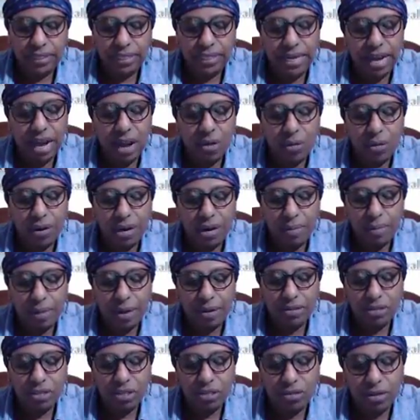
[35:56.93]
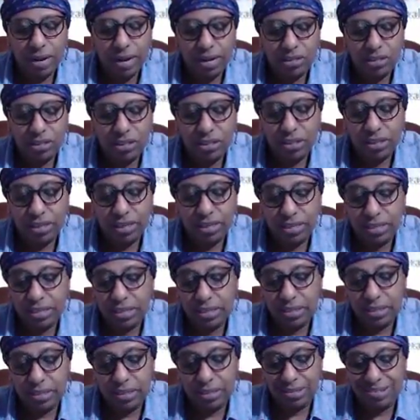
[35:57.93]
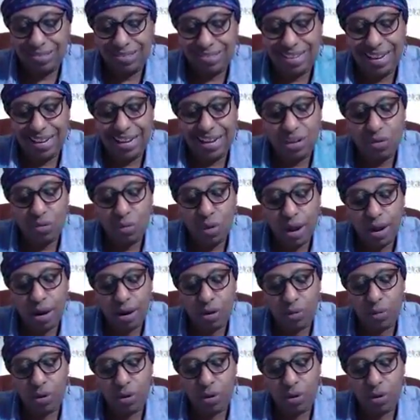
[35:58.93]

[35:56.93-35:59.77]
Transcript: Not worry about scratches, because any wire